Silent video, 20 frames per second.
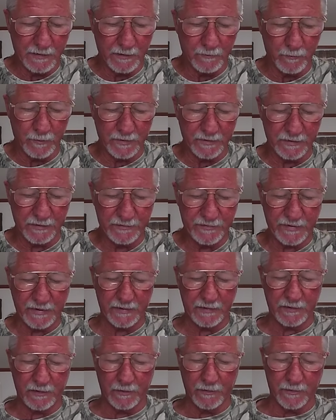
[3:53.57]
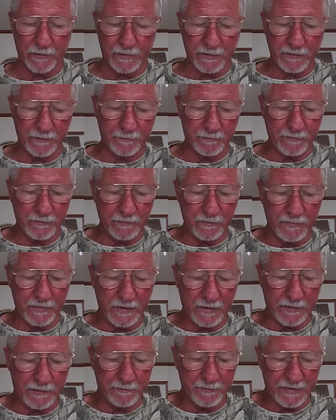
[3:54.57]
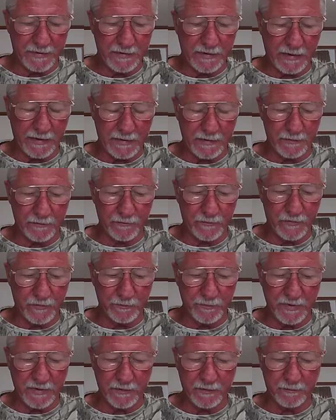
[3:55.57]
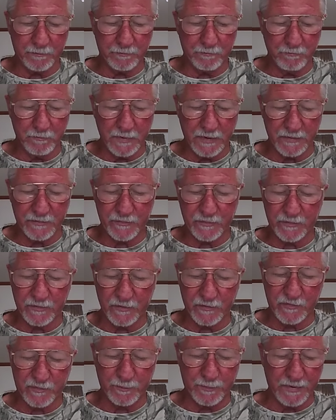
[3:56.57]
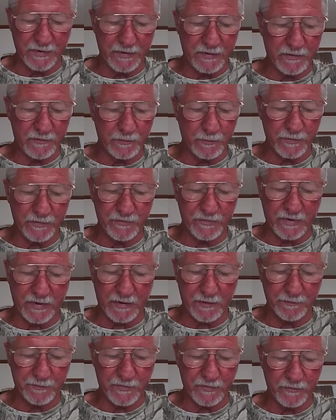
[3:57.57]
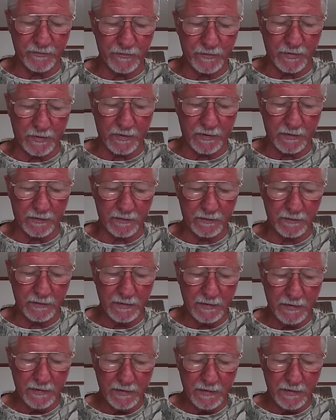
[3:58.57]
And when the ten heard it, they began to be much displeased with James and John.